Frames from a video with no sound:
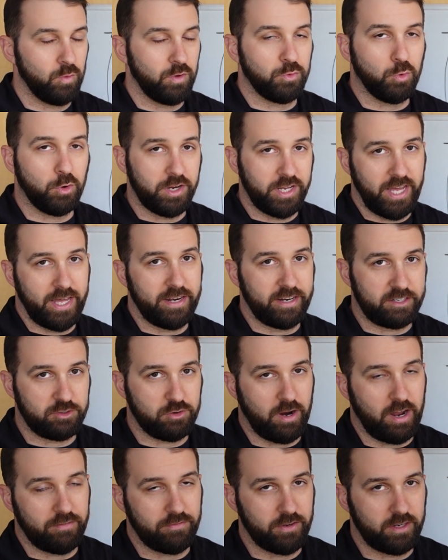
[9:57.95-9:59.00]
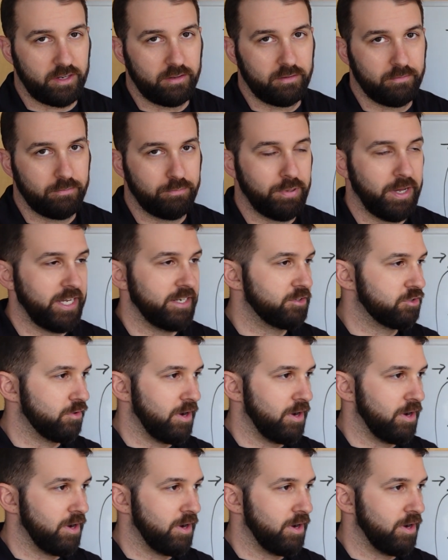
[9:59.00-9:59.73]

with organic traffic. Paid